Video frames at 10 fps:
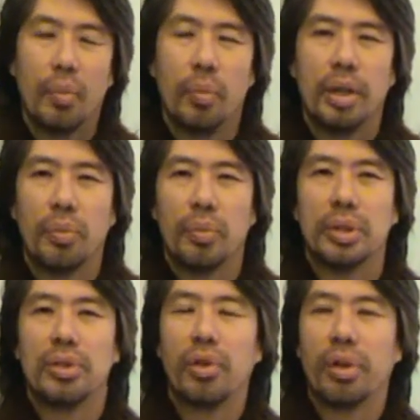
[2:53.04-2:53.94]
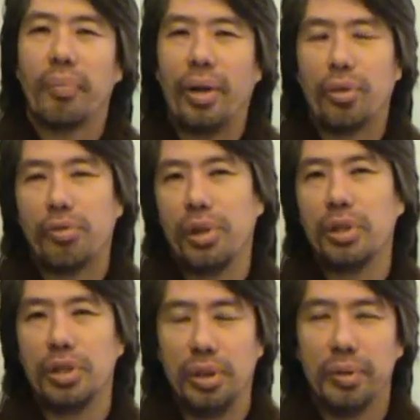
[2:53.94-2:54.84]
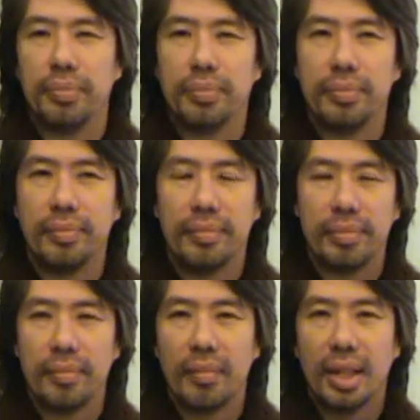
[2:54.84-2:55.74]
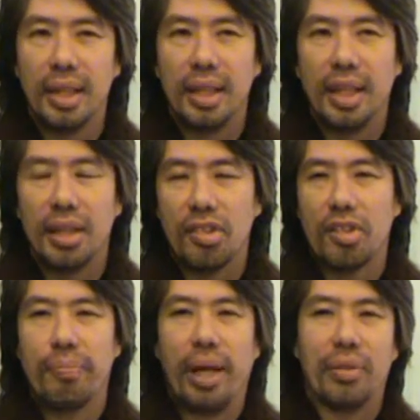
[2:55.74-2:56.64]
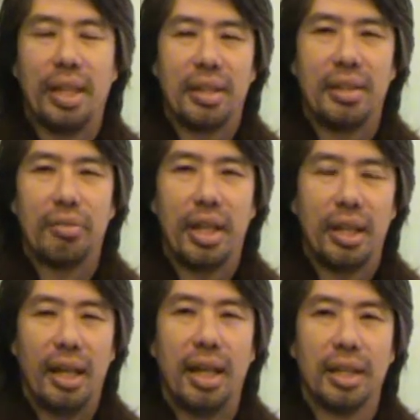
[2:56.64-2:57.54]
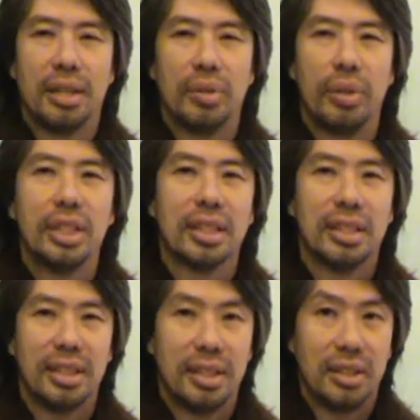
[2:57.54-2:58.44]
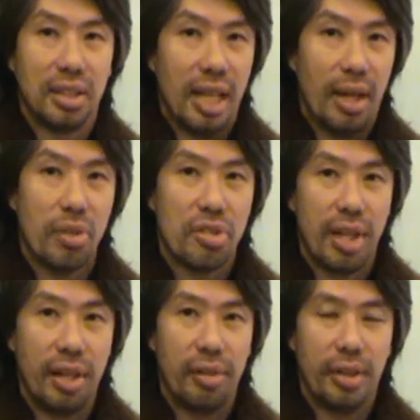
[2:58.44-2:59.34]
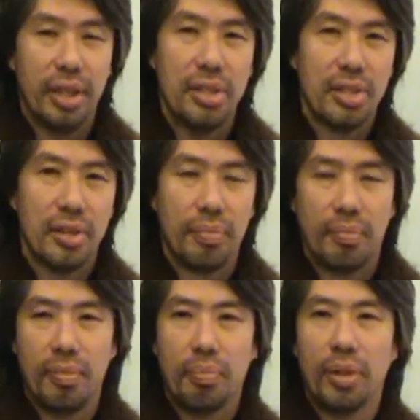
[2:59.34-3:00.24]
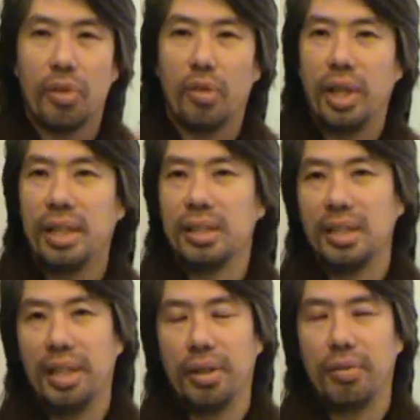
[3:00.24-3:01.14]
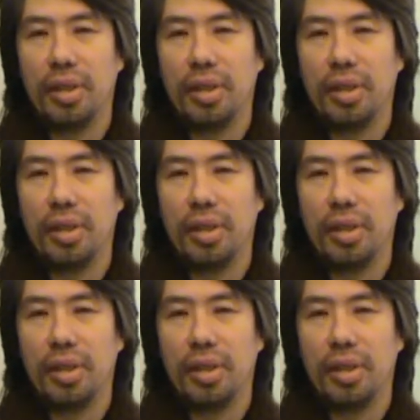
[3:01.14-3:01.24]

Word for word: When we talk about a virtue, it is about that divine light which exists outside of us, but also inside of